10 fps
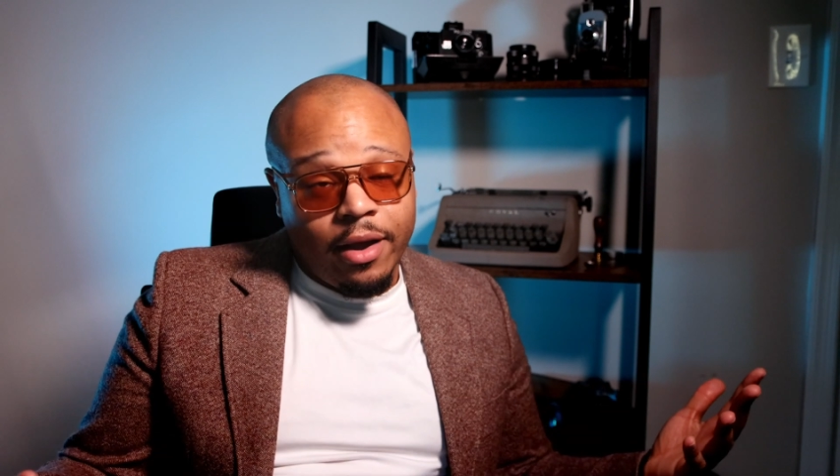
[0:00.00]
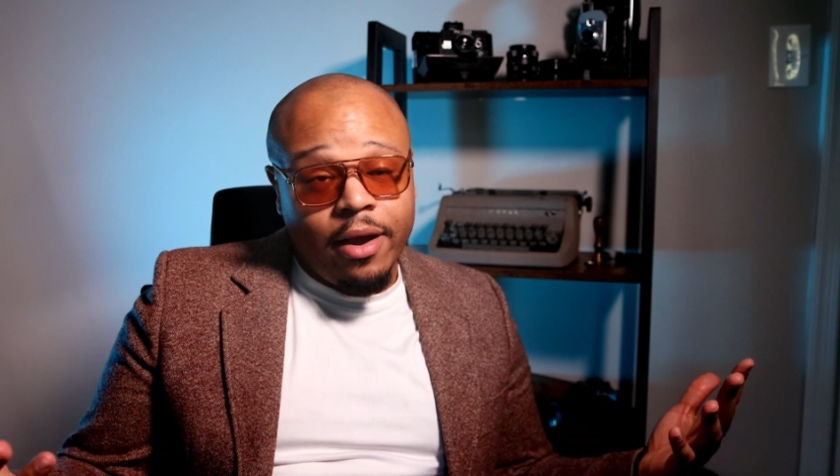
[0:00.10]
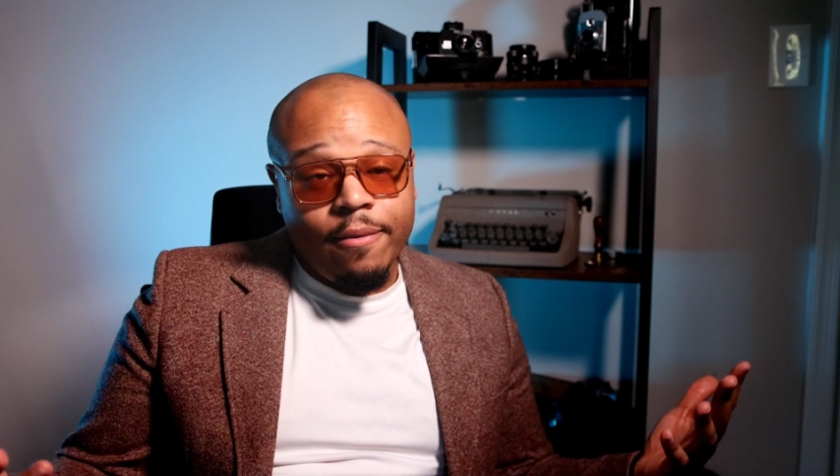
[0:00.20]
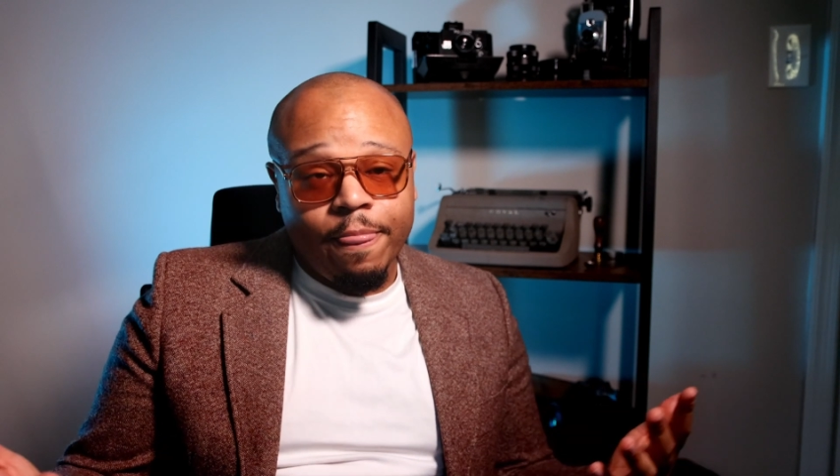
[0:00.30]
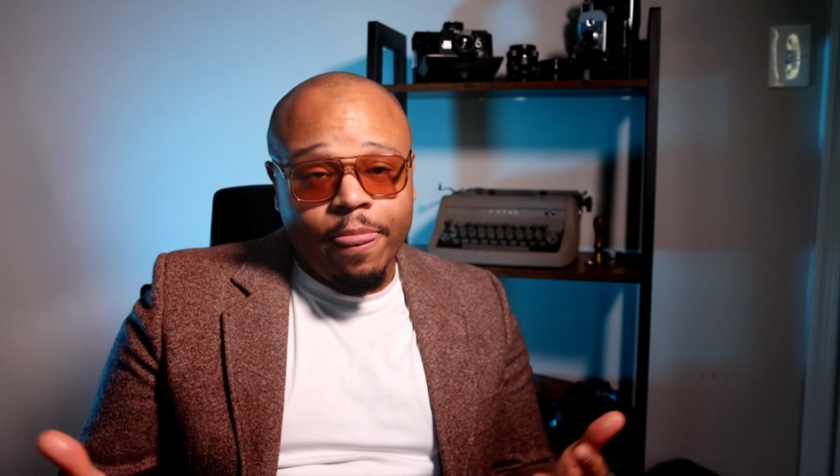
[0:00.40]

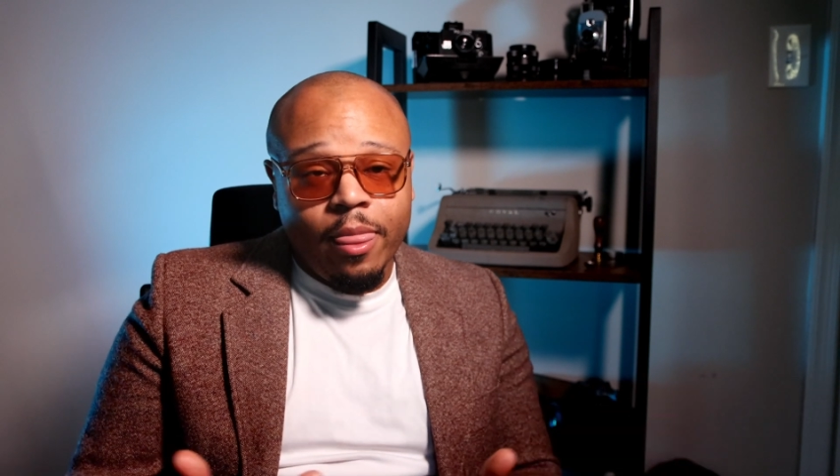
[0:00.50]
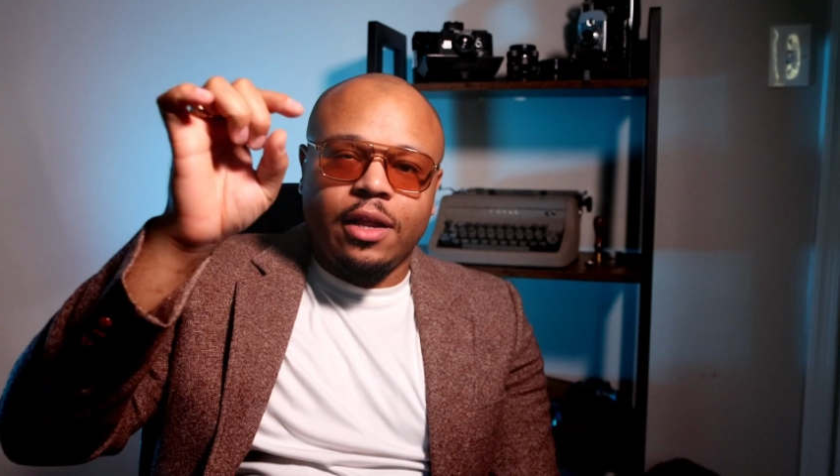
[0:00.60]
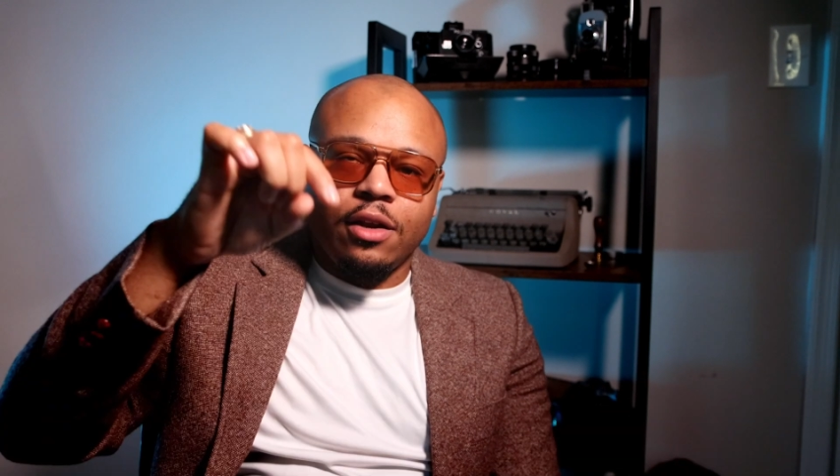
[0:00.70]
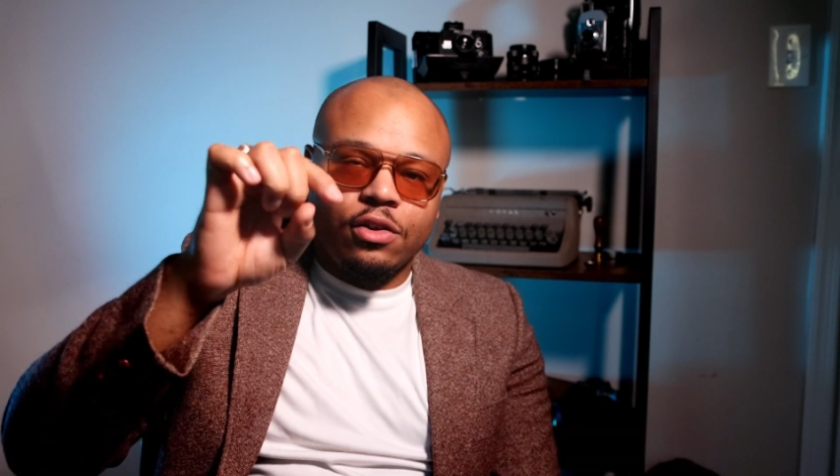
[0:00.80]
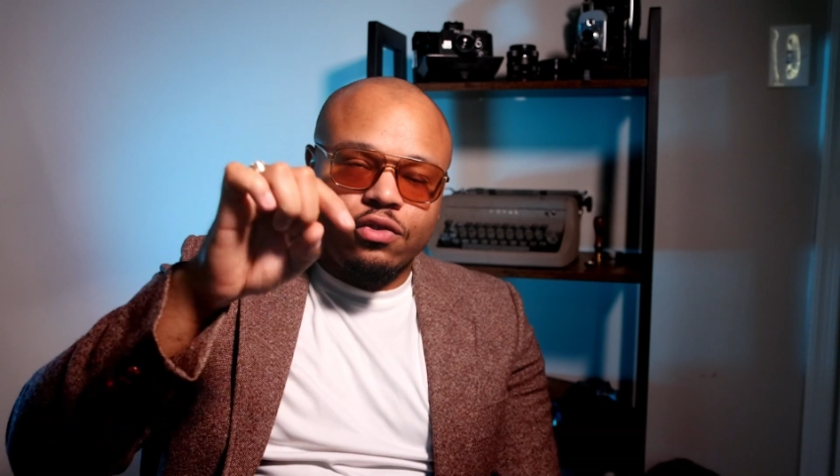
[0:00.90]
All right.
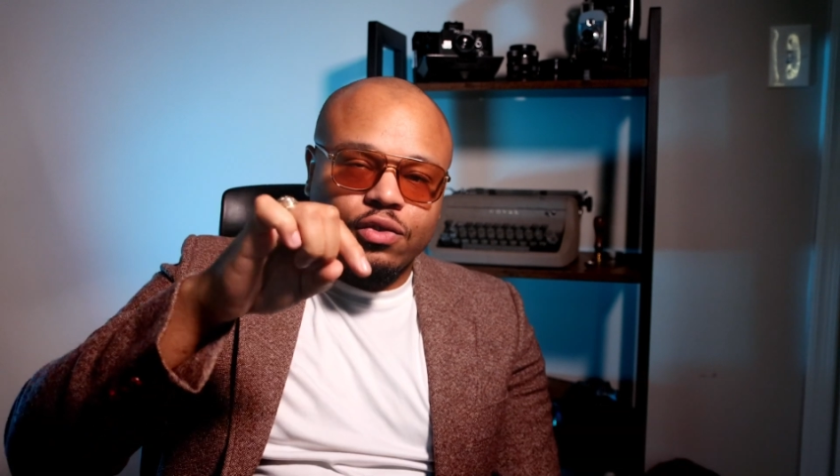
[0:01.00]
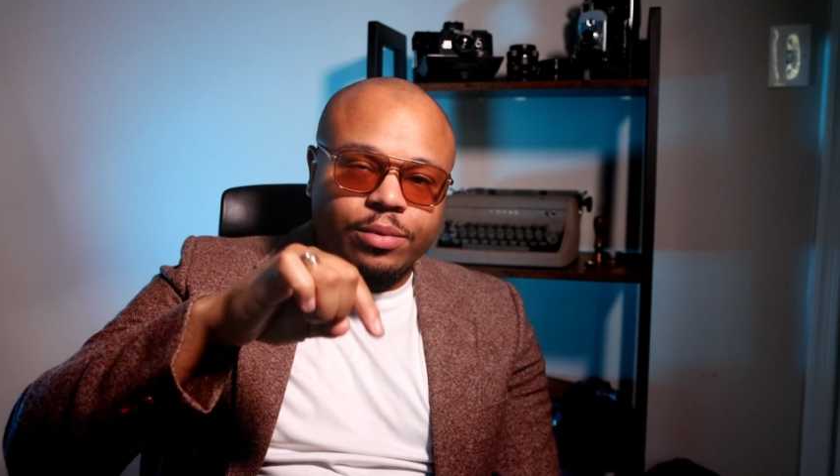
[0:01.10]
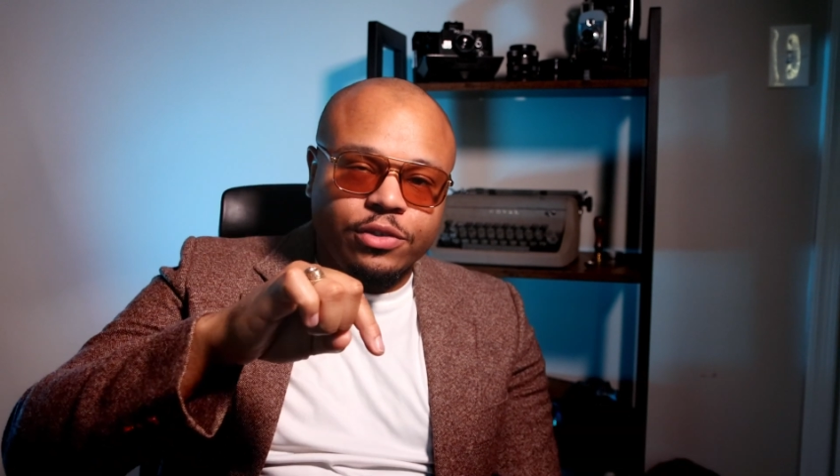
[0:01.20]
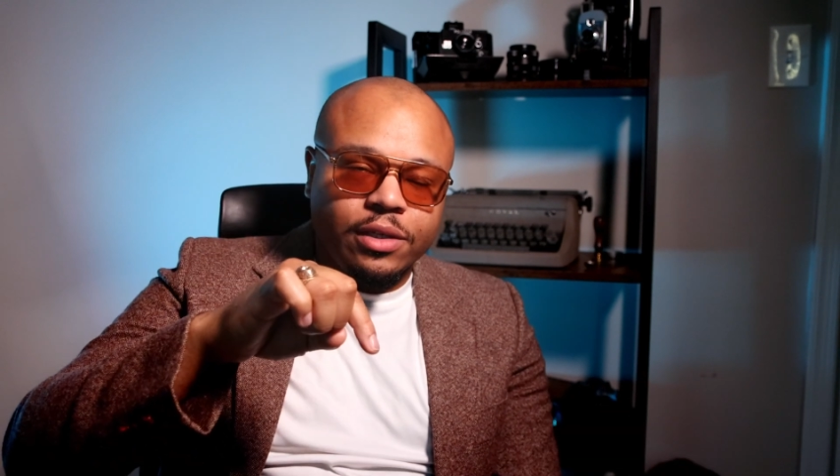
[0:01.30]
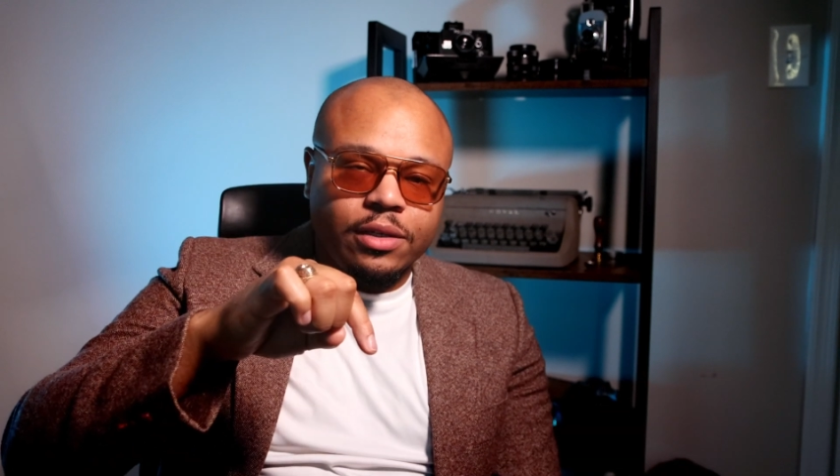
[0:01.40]
In the
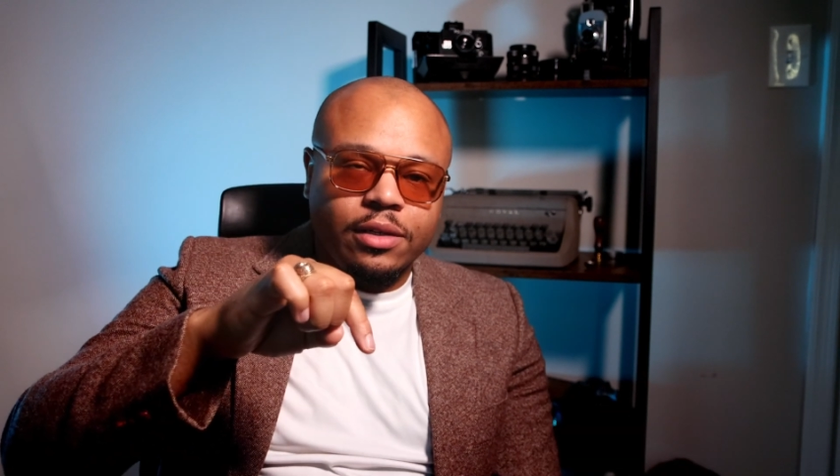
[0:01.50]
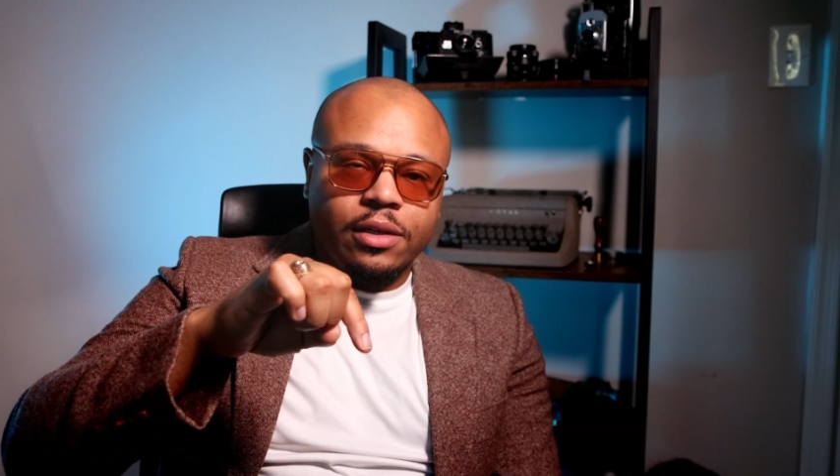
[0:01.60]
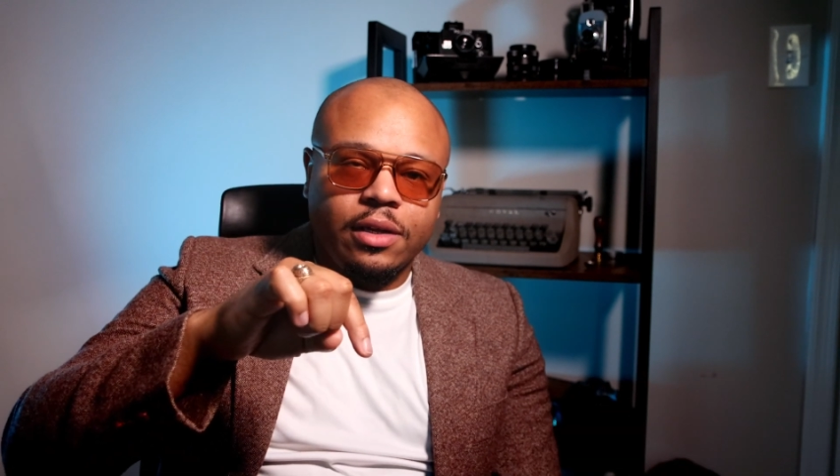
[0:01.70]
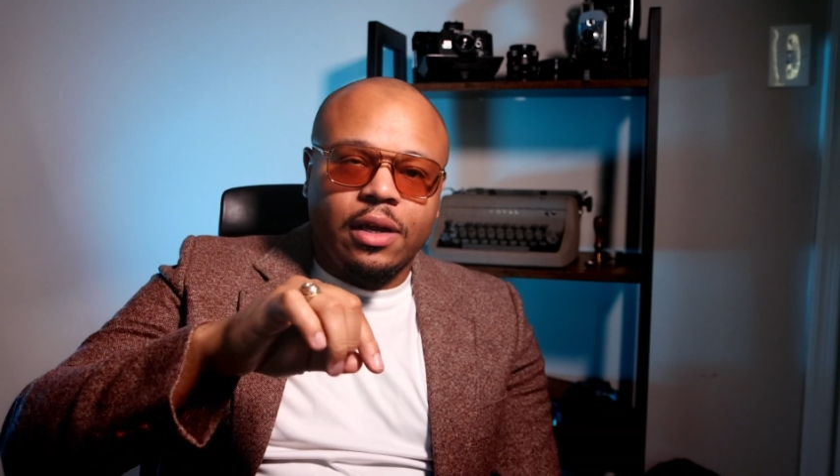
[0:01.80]
description,